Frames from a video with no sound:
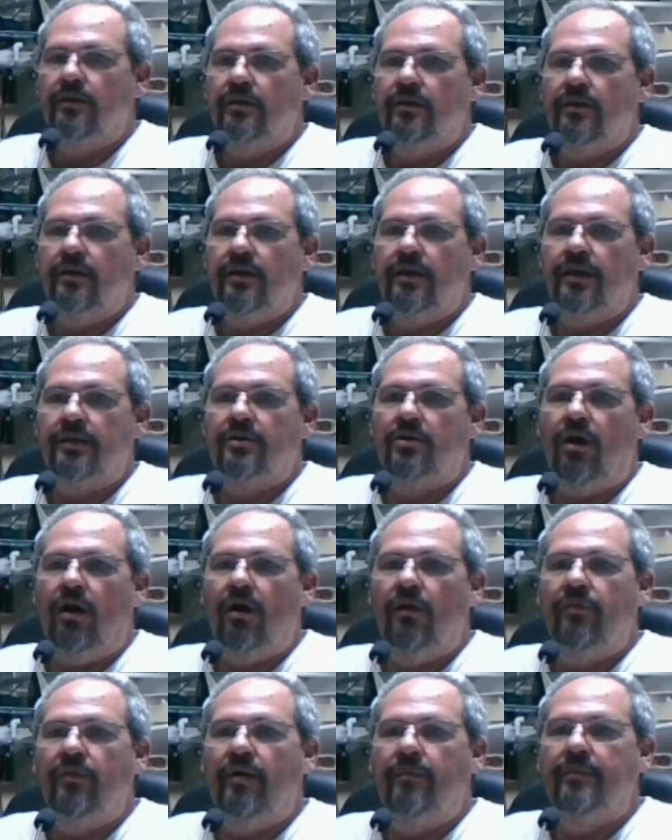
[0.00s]
he had
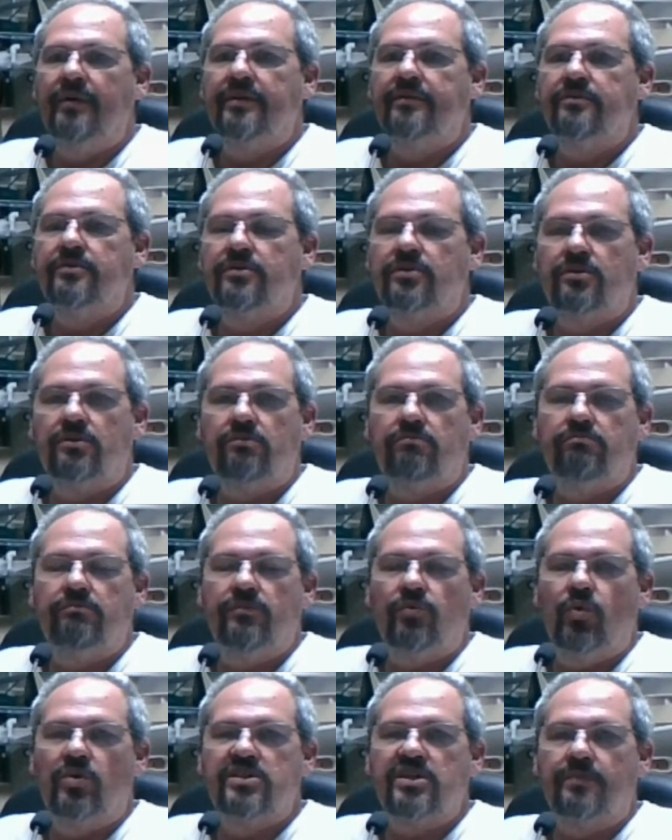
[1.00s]
called them and
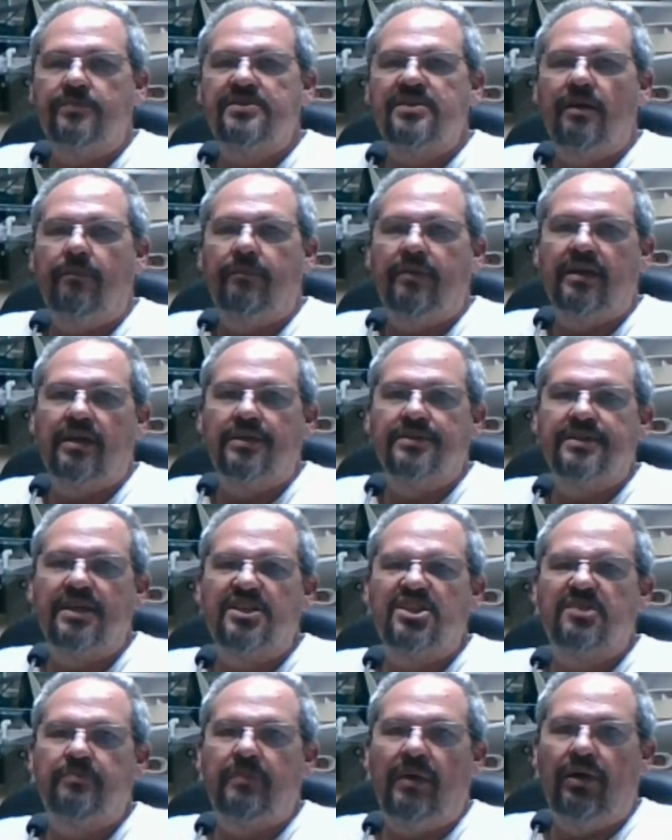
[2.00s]
was upset because they
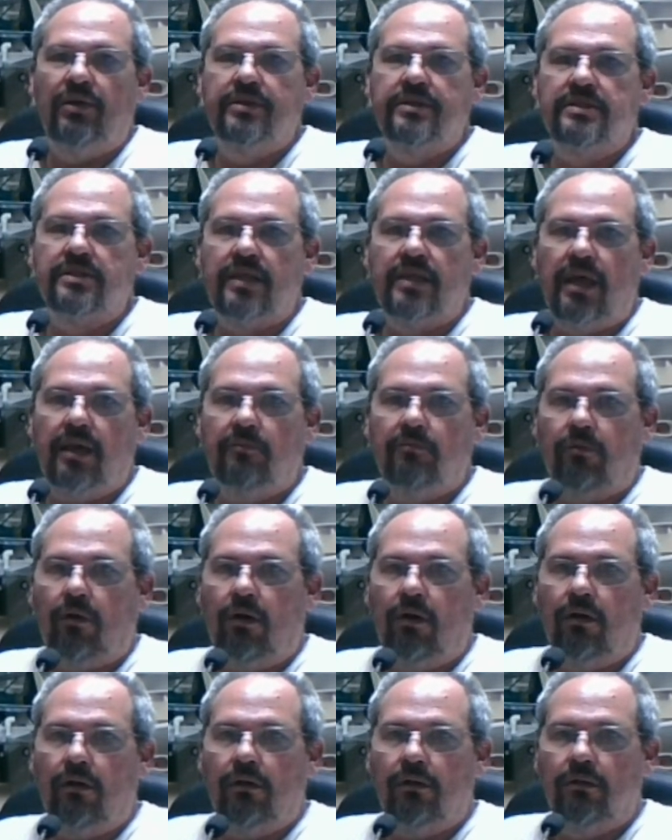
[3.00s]
spelled his name
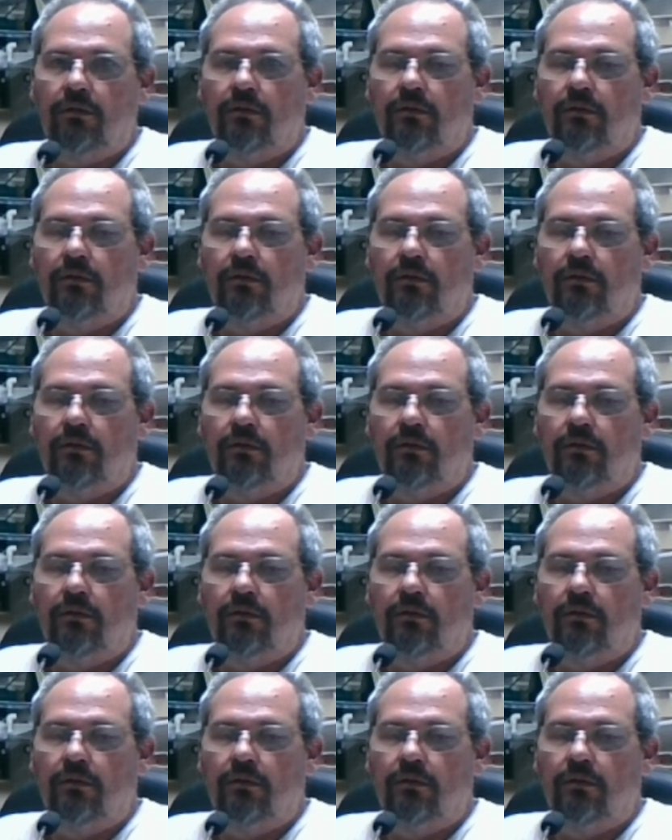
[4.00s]
wrong.